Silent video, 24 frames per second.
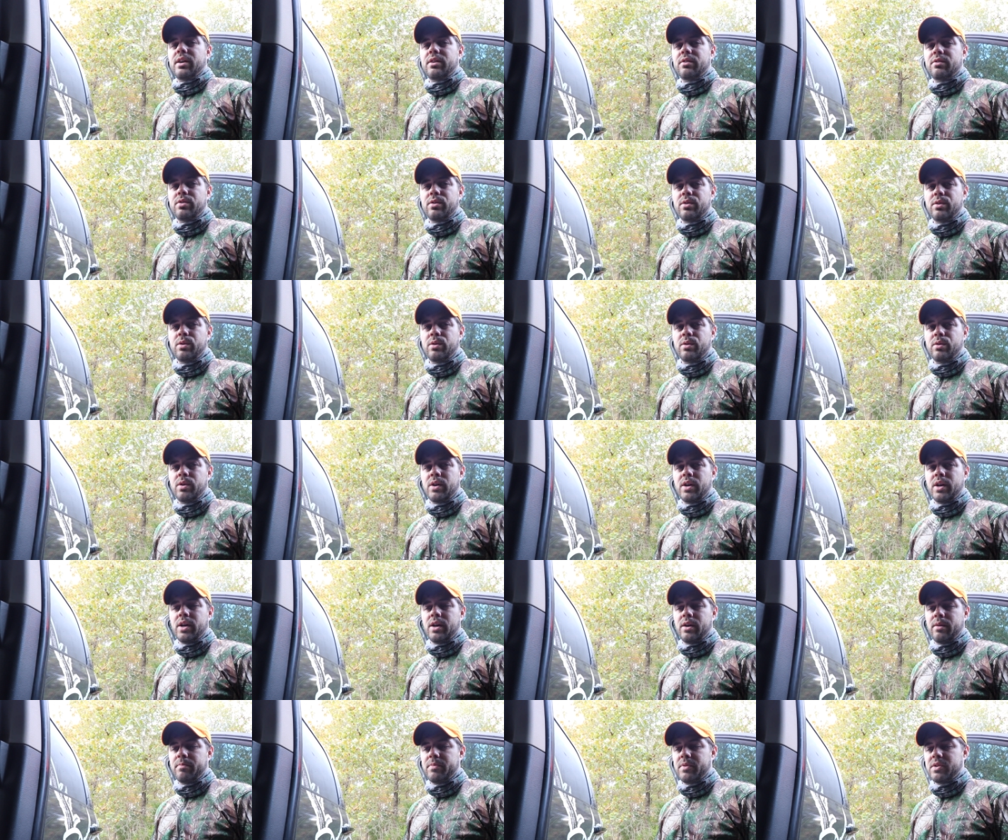into
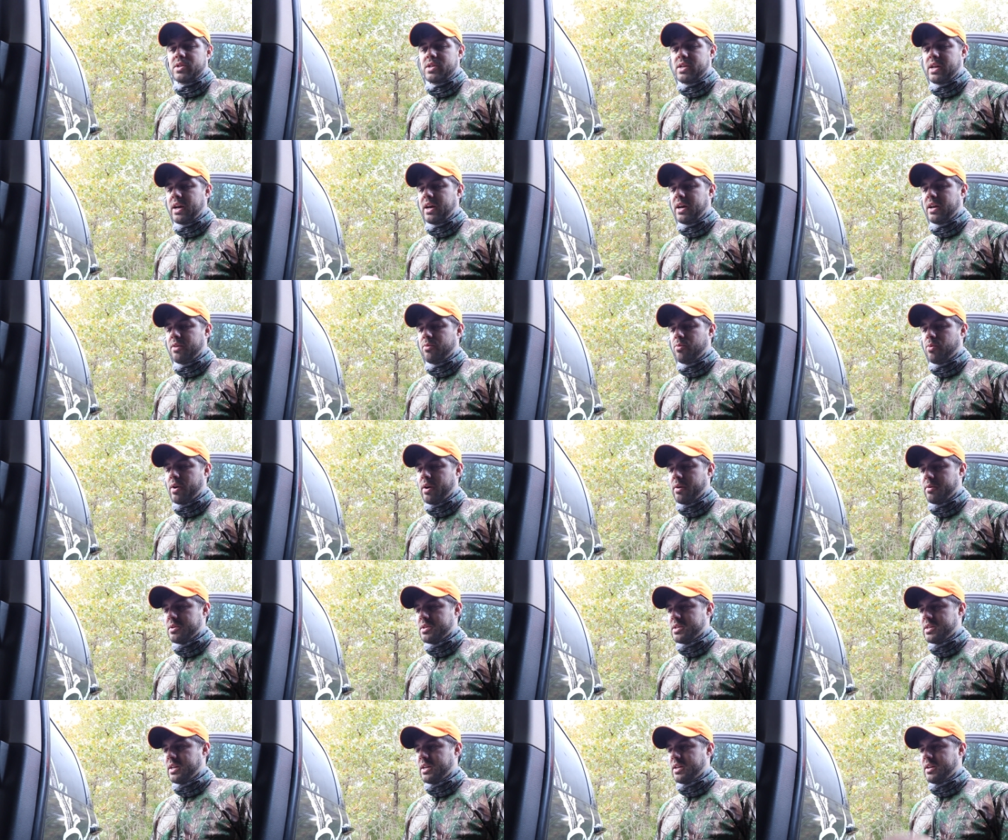um, the stand where I
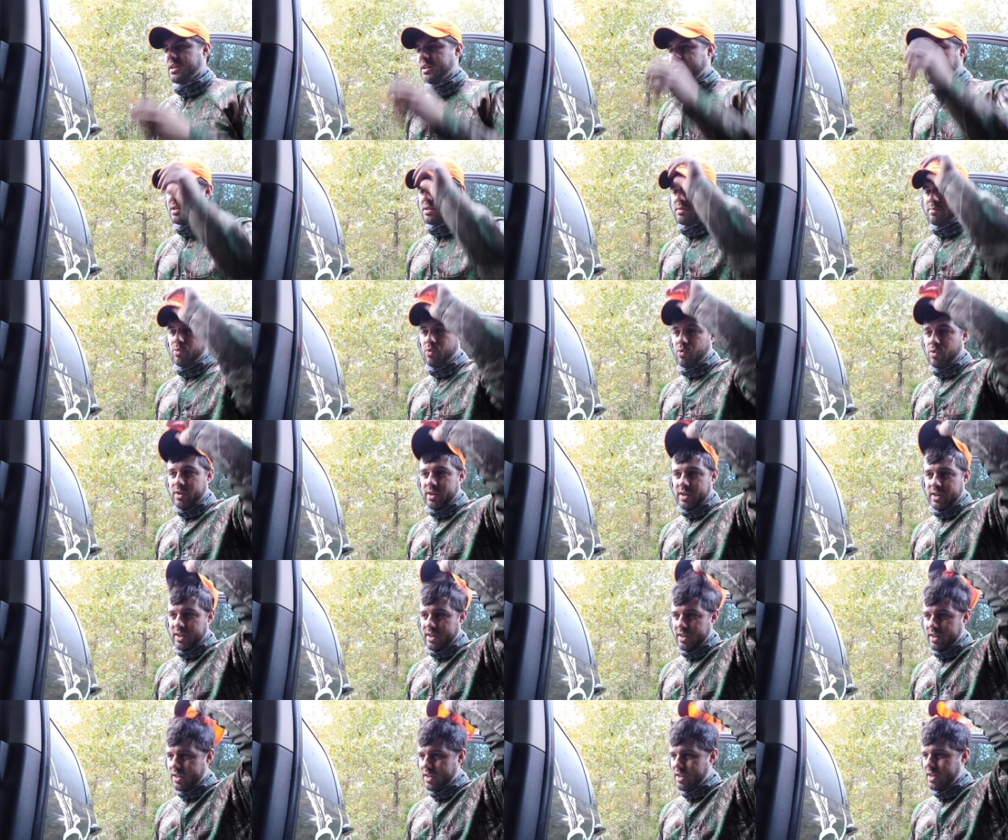was sitting this
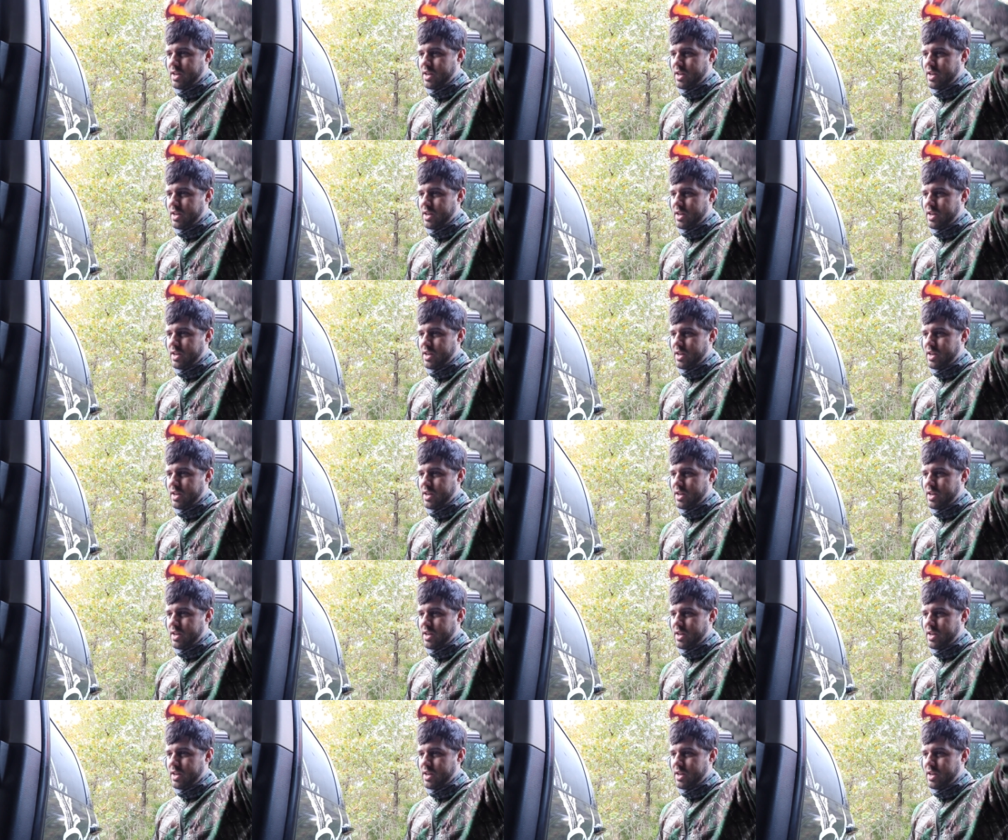morning